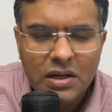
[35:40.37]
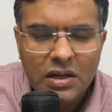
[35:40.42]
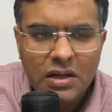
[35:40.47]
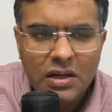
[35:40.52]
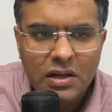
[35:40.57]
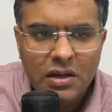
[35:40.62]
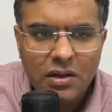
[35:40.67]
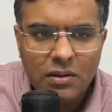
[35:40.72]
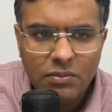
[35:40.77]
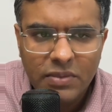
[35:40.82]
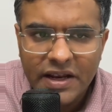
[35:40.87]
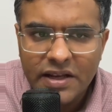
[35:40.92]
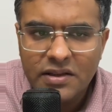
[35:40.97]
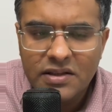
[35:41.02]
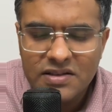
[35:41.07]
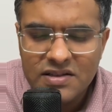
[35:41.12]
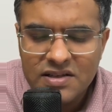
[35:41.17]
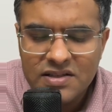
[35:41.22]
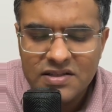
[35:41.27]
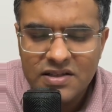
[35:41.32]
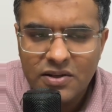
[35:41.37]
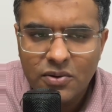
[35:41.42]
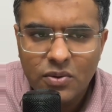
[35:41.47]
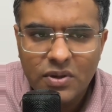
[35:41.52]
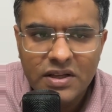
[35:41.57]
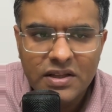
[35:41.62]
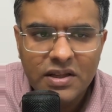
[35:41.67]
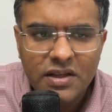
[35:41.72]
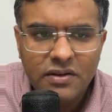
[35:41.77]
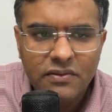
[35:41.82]
like, this is the only
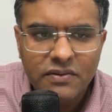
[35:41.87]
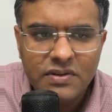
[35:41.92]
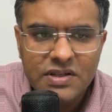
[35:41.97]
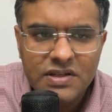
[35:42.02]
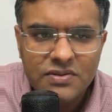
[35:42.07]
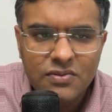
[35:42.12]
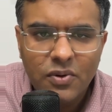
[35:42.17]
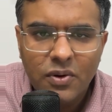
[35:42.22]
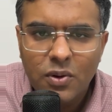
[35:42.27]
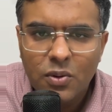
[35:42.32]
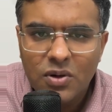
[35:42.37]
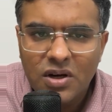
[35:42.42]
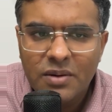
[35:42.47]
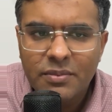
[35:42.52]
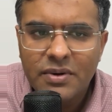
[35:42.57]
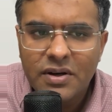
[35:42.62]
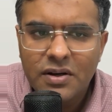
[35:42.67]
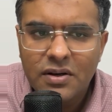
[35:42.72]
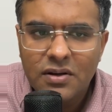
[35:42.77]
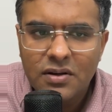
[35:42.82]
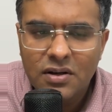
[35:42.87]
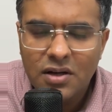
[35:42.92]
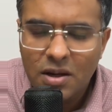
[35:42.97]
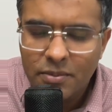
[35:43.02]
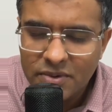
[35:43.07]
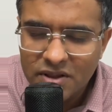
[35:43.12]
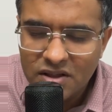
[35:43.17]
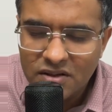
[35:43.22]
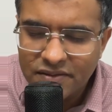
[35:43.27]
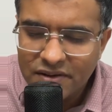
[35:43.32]
thing which is going to come
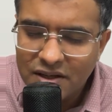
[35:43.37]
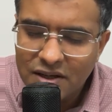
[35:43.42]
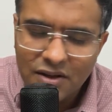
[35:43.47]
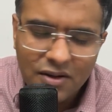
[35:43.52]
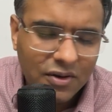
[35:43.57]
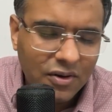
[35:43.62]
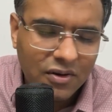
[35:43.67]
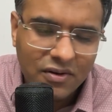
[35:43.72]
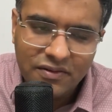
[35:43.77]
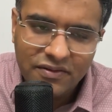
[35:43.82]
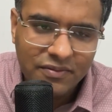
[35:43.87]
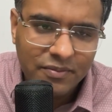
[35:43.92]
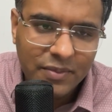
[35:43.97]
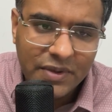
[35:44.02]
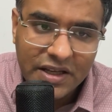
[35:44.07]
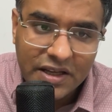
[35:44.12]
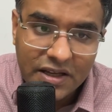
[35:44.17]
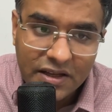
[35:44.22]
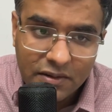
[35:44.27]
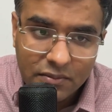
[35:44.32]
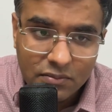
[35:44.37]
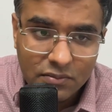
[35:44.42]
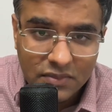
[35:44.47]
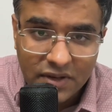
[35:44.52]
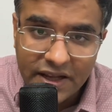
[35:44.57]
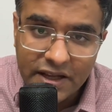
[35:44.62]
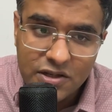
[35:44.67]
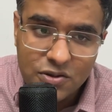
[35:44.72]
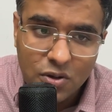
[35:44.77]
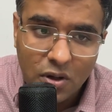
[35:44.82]
in the way of me
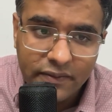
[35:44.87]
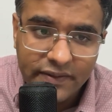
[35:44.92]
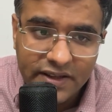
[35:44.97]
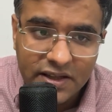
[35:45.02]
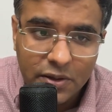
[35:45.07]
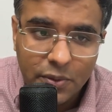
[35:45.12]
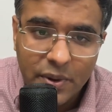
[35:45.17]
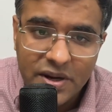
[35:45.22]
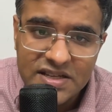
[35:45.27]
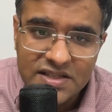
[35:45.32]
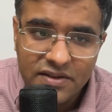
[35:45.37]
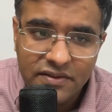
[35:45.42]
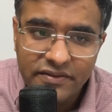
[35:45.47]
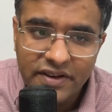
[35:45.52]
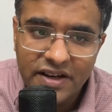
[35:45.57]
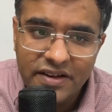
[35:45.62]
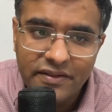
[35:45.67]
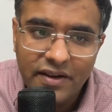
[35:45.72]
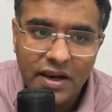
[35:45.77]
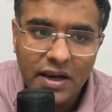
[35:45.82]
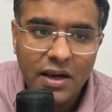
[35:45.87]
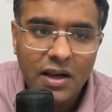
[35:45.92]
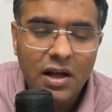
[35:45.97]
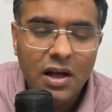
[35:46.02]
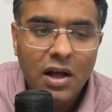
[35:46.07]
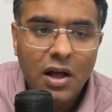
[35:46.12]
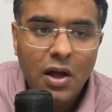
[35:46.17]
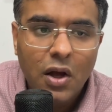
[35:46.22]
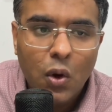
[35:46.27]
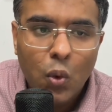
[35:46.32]
like solving the question very well.
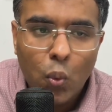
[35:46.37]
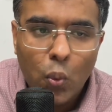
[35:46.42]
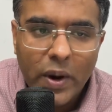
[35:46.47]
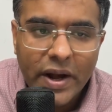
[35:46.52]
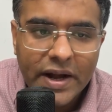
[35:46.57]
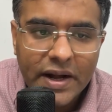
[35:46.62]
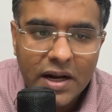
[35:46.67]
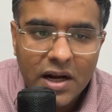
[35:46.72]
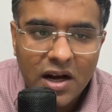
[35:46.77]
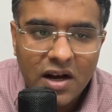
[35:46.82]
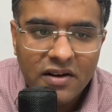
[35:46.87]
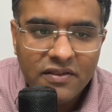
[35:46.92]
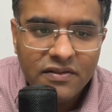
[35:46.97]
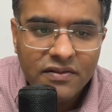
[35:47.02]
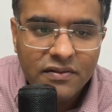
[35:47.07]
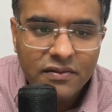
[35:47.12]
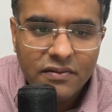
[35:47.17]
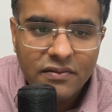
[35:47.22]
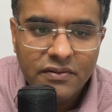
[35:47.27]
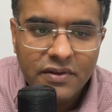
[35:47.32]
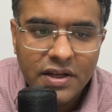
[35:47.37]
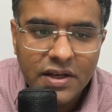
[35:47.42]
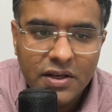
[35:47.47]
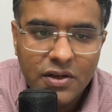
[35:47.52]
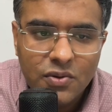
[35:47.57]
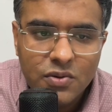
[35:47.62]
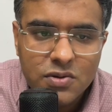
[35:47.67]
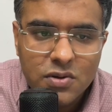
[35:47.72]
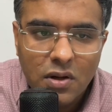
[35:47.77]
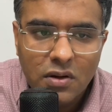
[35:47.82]
1.5, when you
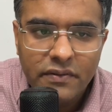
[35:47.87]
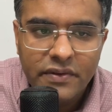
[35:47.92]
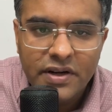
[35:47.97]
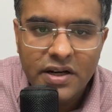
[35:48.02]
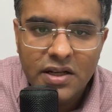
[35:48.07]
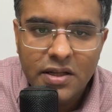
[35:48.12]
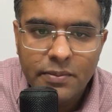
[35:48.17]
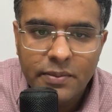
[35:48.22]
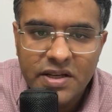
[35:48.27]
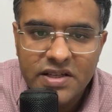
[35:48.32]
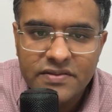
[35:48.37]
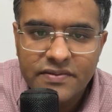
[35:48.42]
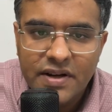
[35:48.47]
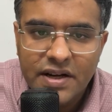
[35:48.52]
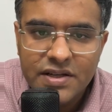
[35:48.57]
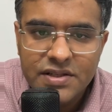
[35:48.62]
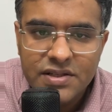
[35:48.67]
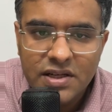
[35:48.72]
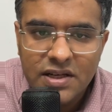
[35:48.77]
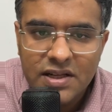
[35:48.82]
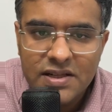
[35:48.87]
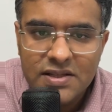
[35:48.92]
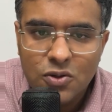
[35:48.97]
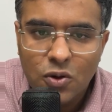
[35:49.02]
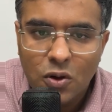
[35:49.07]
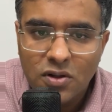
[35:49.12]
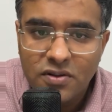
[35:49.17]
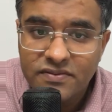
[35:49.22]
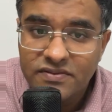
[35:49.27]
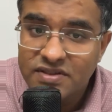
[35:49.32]
solve it in mixed fraction, I'll
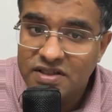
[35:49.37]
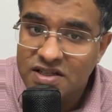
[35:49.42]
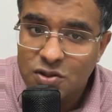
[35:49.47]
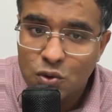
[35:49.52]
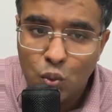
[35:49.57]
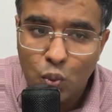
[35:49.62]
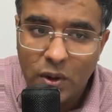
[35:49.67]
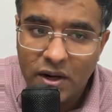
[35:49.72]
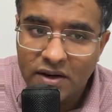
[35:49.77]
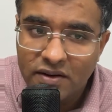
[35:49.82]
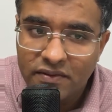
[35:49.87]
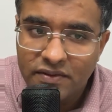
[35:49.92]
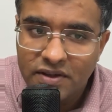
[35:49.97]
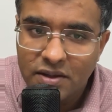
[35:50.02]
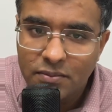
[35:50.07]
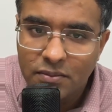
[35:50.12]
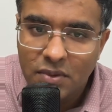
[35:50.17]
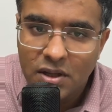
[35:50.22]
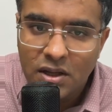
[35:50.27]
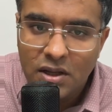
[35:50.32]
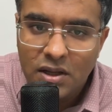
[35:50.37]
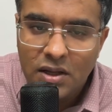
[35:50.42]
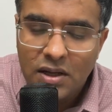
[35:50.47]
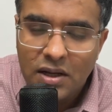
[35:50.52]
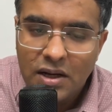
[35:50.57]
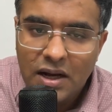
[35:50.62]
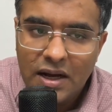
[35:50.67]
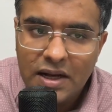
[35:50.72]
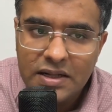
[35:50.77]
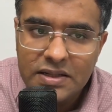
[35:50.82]
solve just one of them.
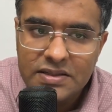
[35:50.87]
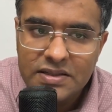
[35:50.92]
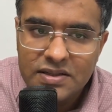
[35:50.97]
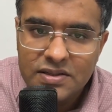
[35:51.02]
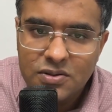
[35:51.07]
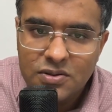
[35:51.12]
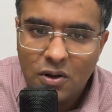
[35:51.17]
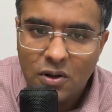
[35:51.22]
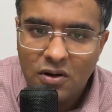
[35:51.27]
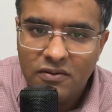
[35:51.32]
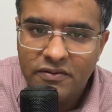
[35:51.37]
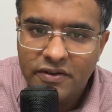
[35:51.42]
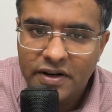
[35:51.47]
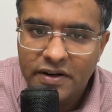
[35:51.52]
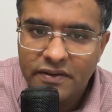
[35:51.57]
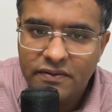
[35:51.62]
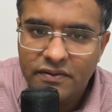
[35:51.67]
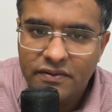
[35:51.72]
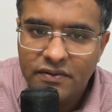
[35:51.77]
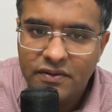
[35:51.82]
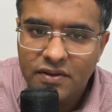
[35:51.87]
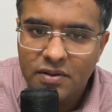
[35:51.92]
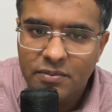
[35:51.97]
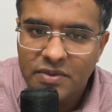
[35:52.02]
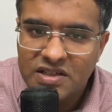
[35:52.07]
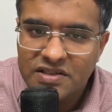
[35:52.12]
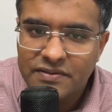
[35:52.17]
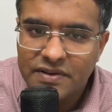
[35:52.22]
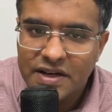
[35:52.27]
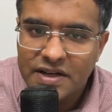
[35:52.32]
I'll just solve one of the
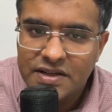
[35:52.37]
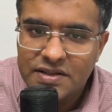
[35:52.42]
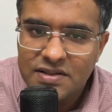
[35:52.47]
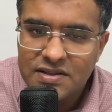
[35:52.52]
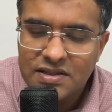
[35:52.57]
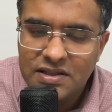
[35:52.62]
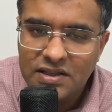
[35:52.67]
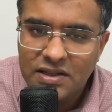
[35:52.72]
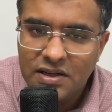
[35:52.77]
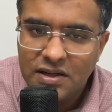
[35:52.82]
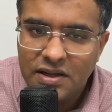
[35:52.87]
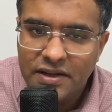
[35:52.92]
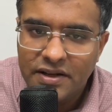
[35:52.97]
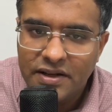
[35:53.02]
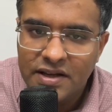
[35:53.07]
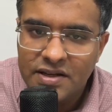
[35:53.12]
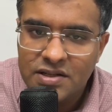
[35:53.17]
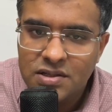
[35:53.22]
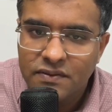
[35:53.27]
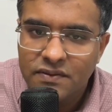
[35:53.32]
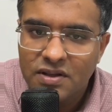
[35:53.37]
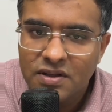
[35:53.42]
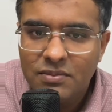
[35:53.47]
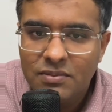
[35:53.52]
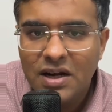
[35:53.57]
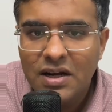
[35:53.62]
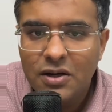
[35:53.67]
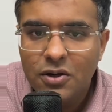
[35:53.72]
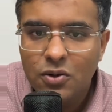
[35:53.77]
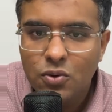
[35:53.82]
mixed fractions, and rest of them
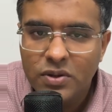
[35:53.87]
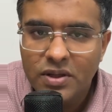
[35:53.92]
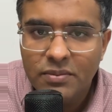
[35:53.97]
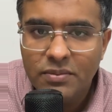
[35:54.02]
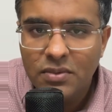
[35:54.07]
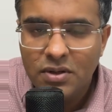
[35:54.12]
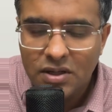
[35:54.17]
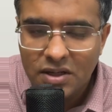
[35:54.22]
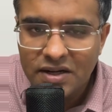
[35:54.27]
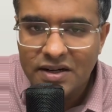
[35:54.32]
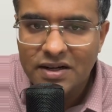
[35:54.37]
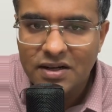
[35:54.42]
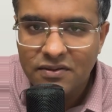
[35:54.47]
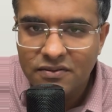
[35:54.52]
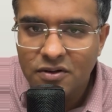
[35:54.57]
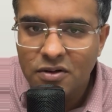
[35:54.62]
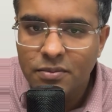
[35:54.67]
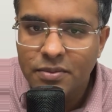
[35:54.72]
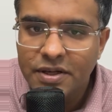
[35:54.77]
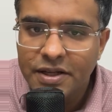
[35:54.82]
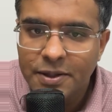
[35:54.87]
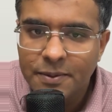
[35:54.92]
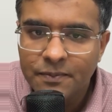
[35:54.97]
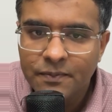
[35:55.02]
I'll do them a little verbally.